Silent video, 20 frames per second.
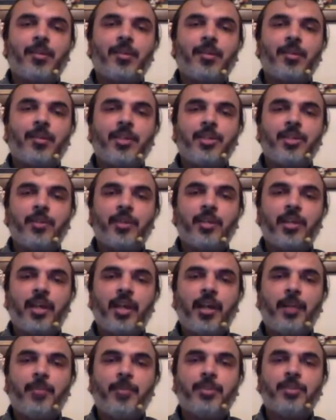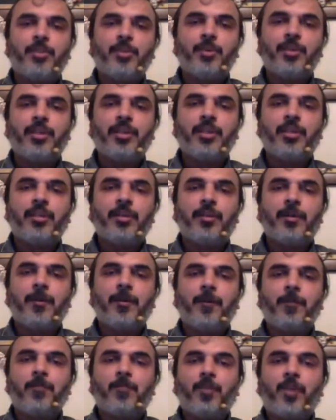Ashtavakra hammers away
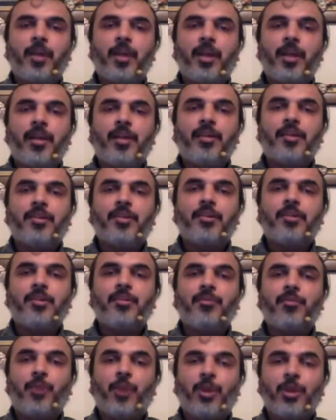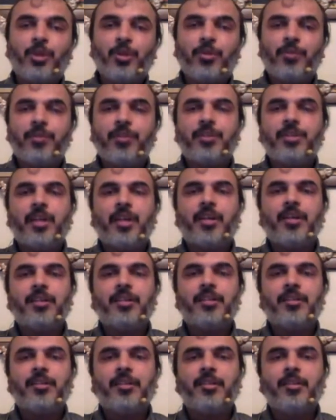at the folly of desire,
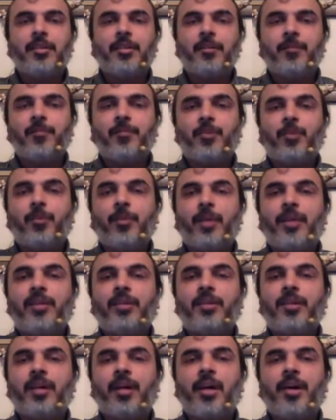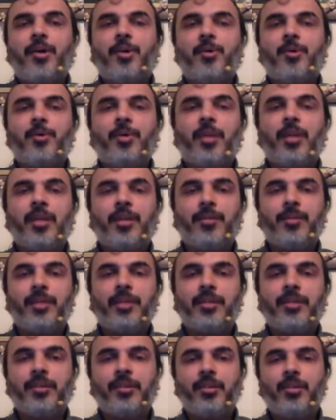no matter how
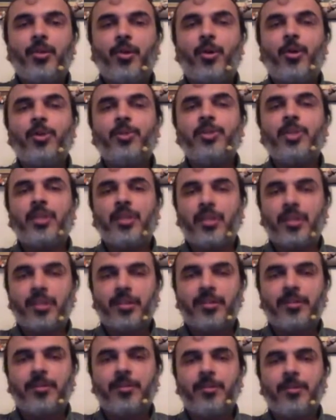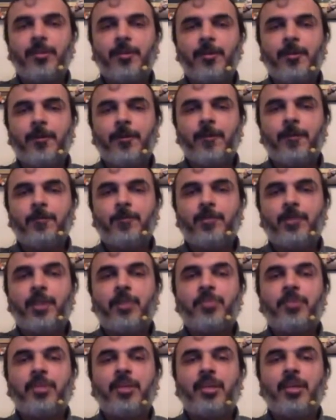elevated or subtle.
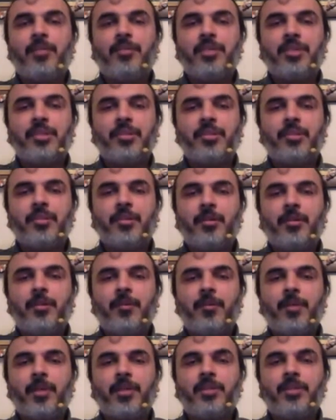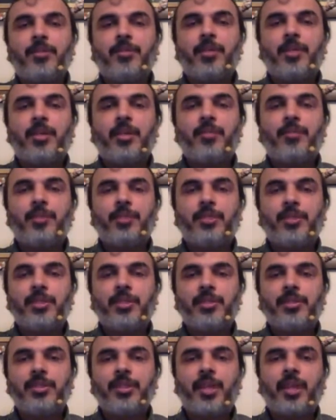Chapter 11, Ashtavakra further
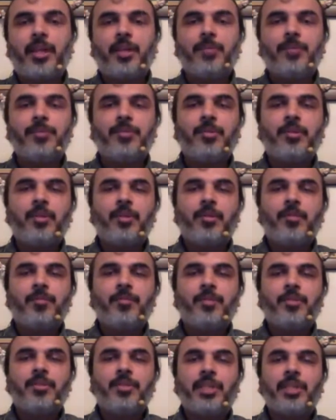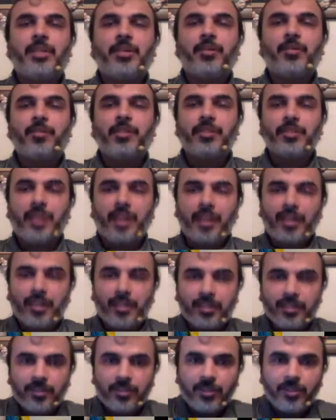describes the state of
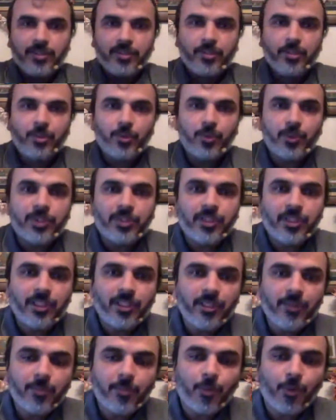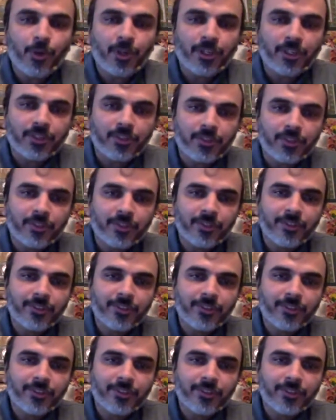desirelessness to which he points.